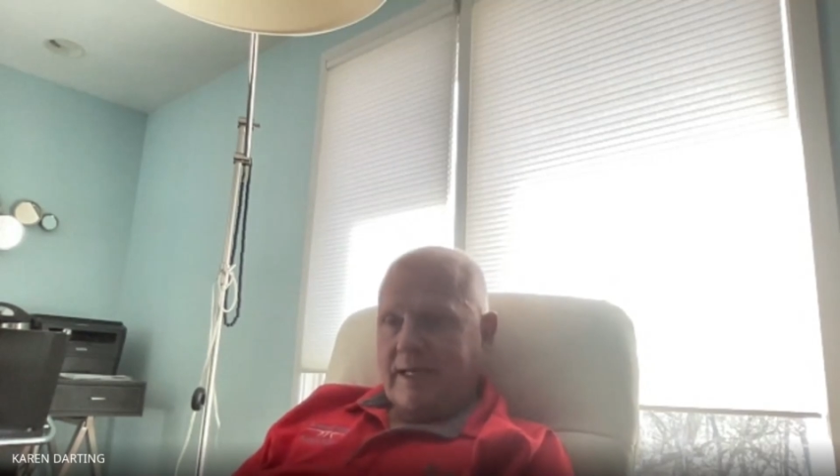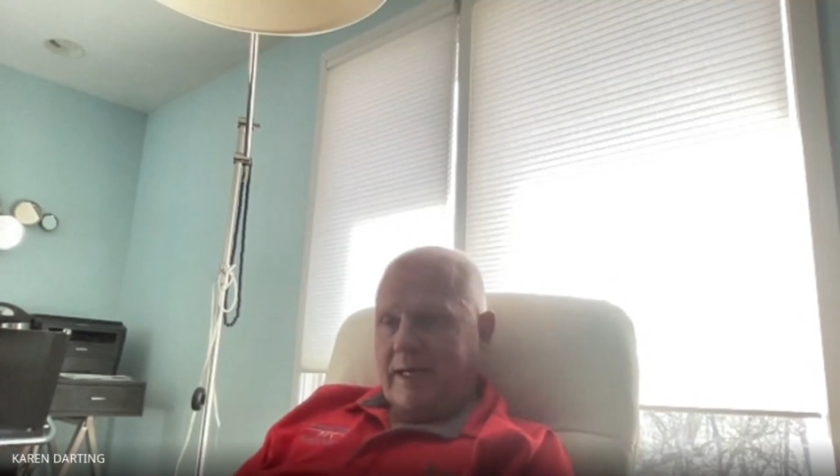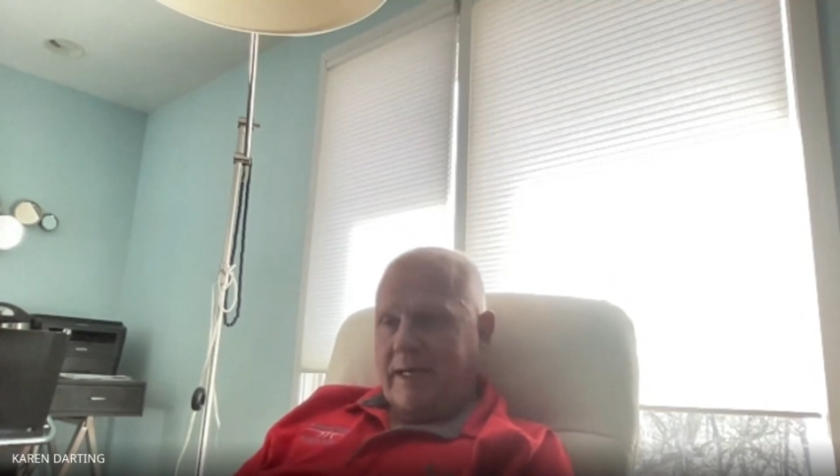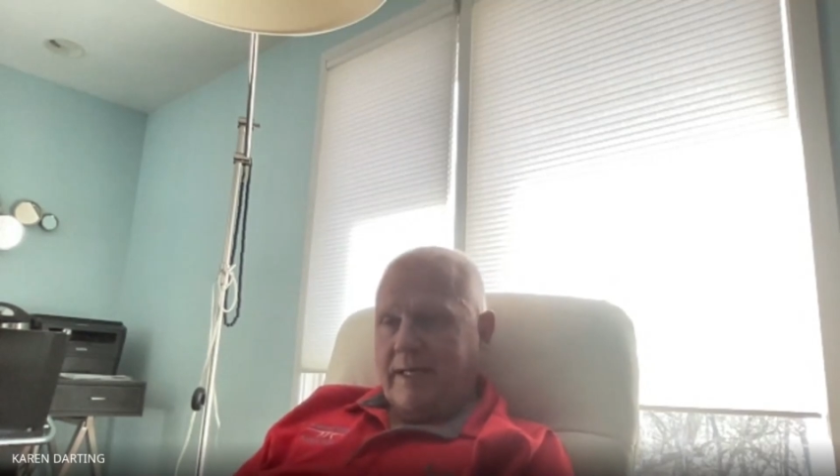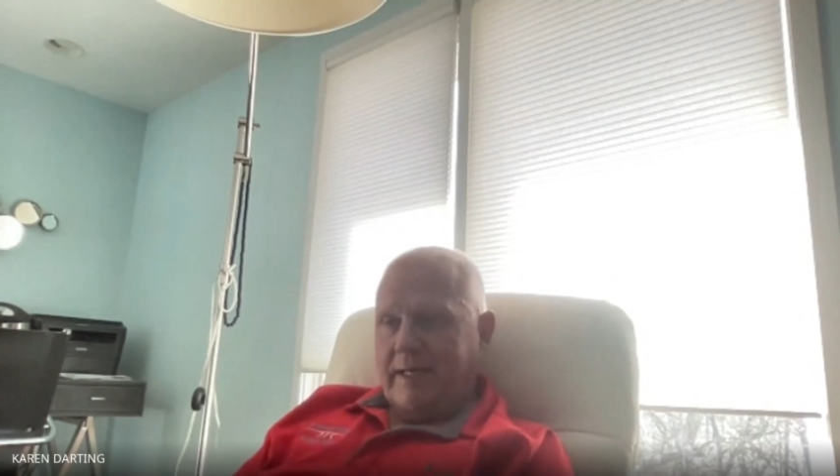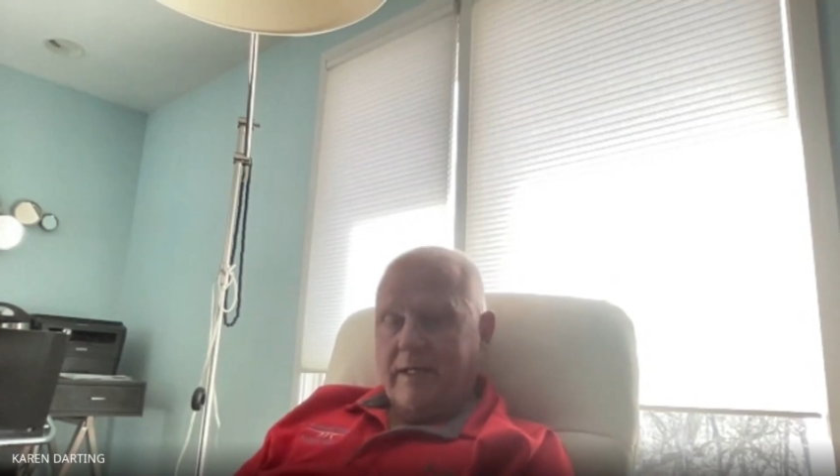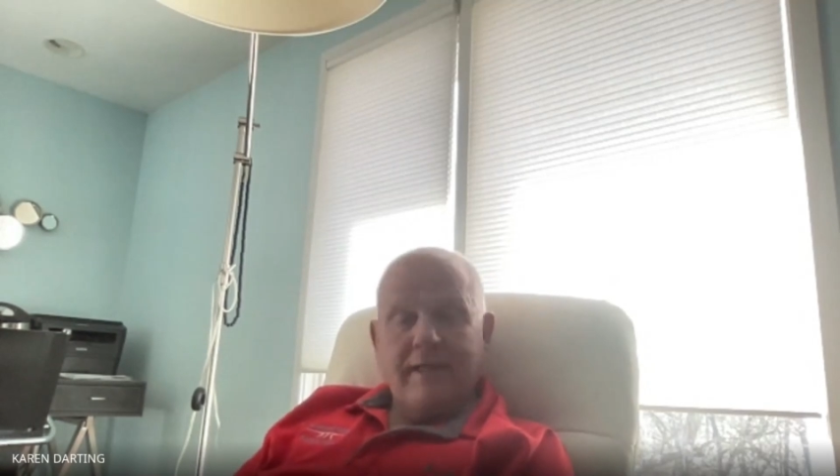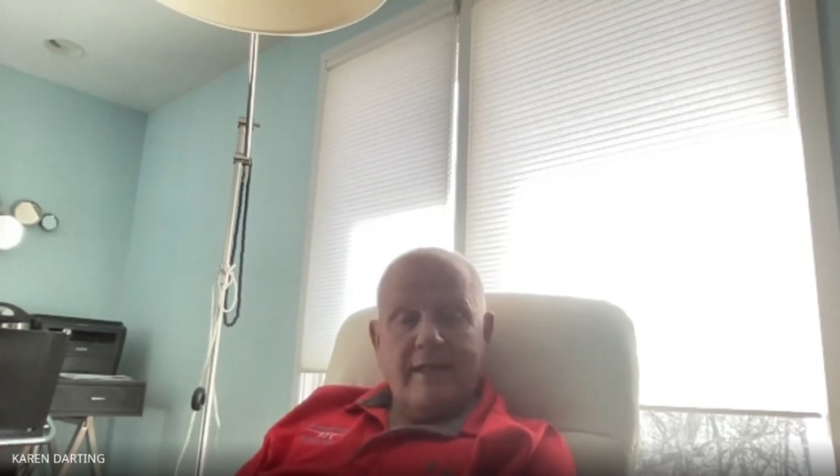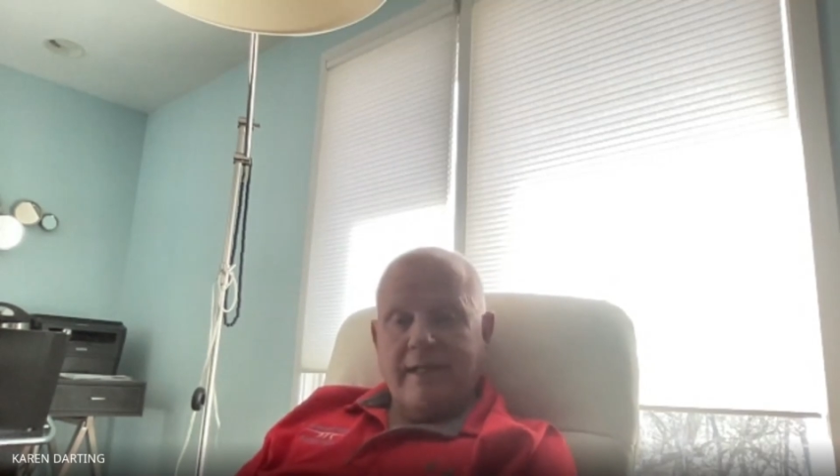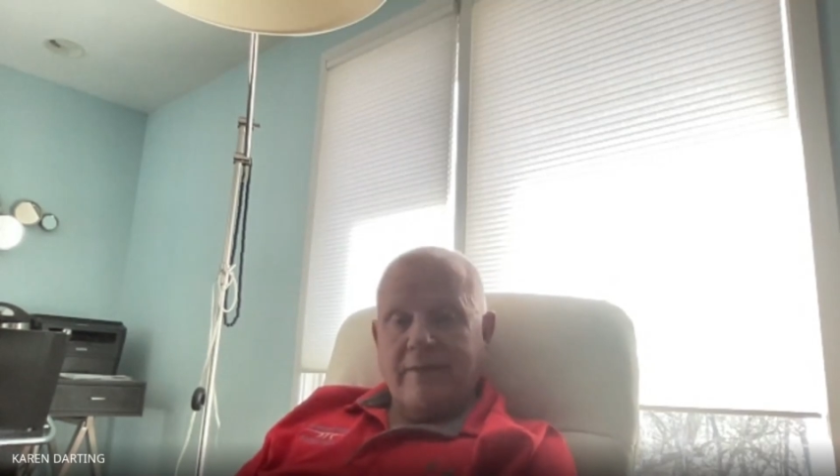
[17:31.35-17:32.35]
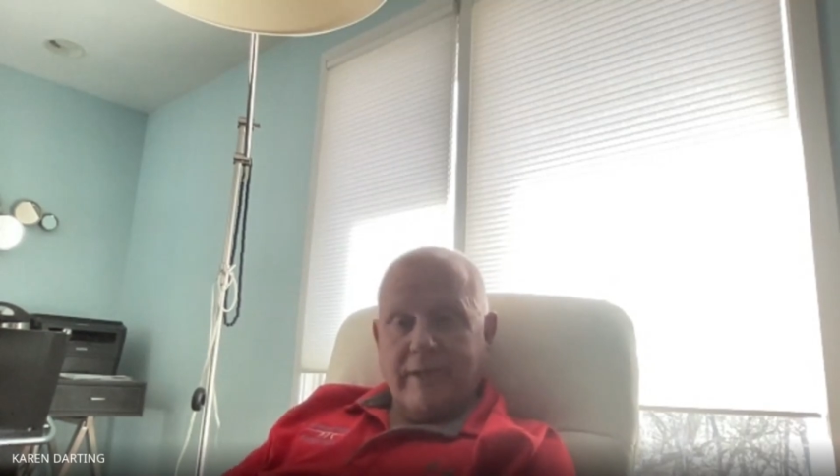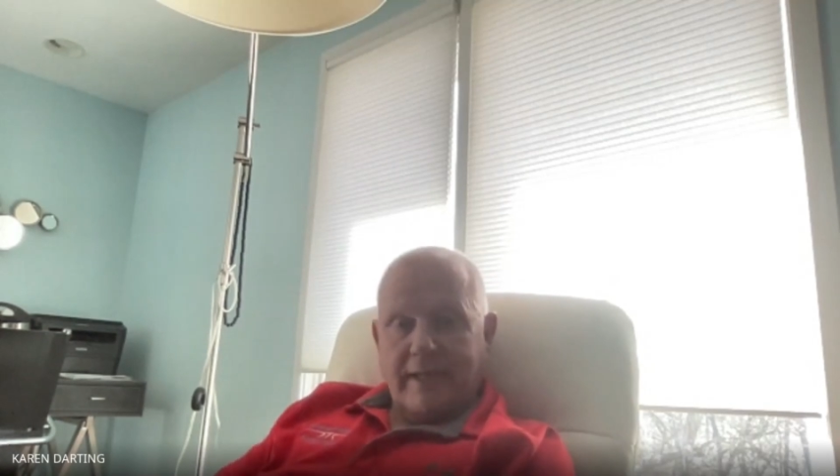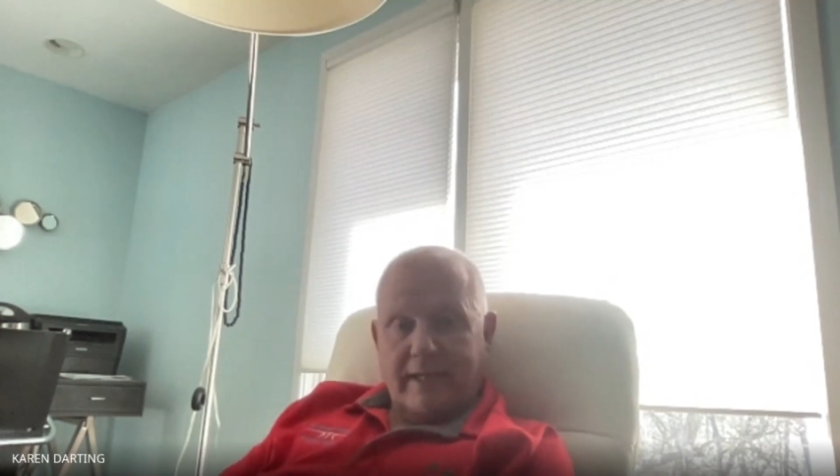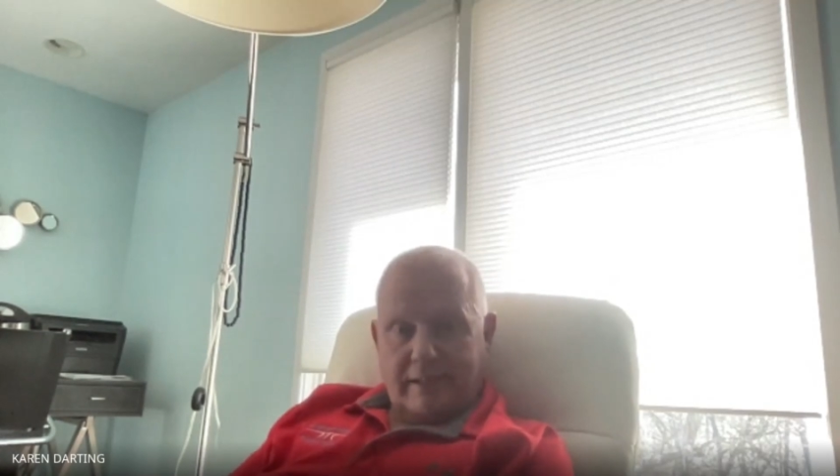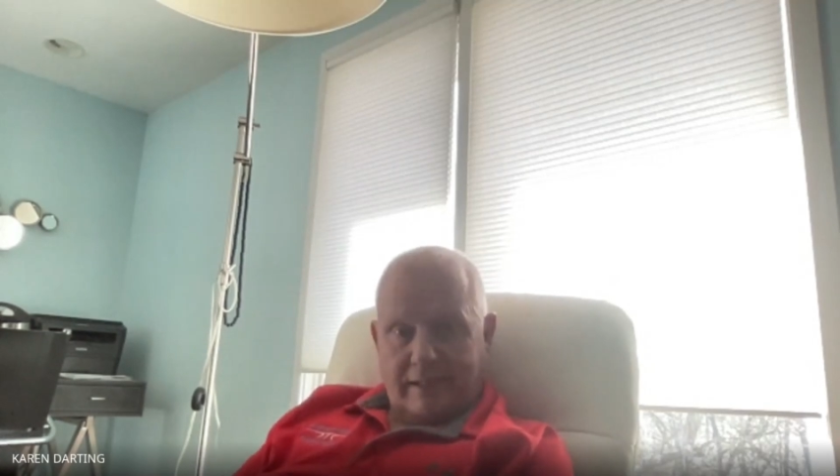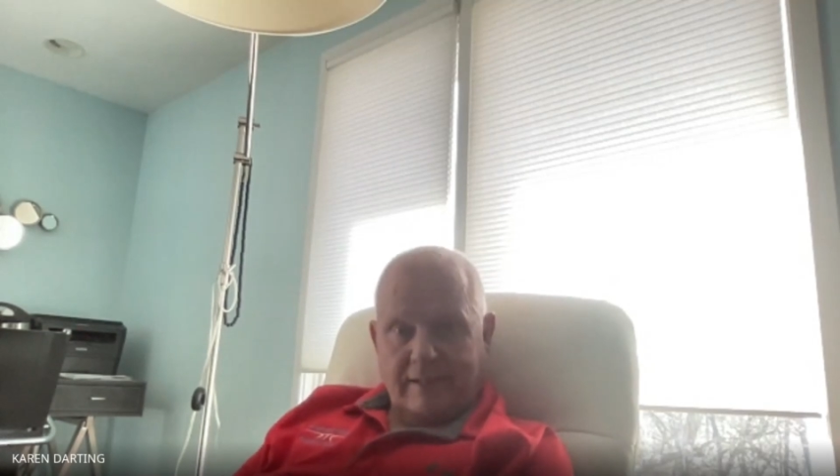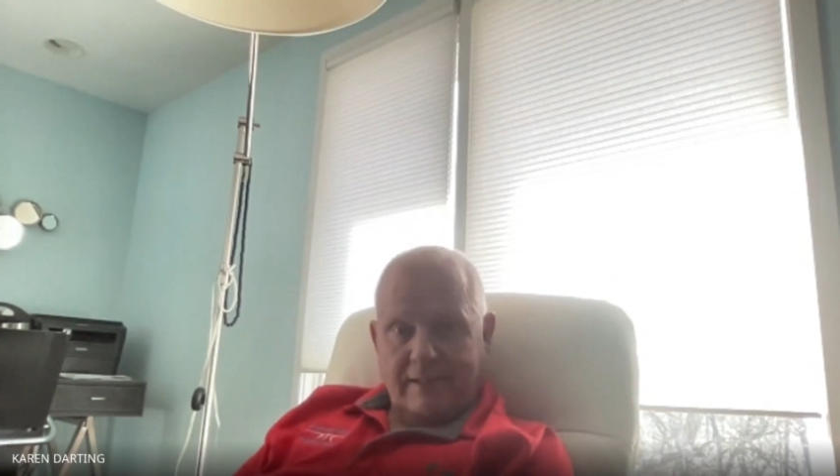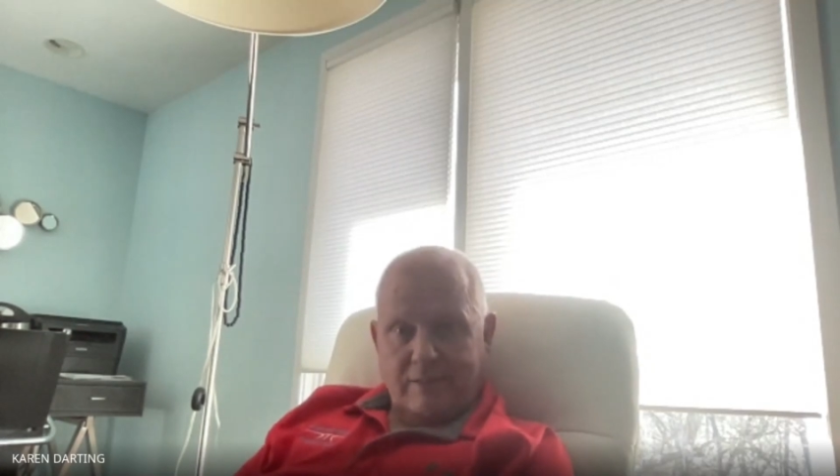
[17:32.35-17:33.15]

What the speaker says: Then we got to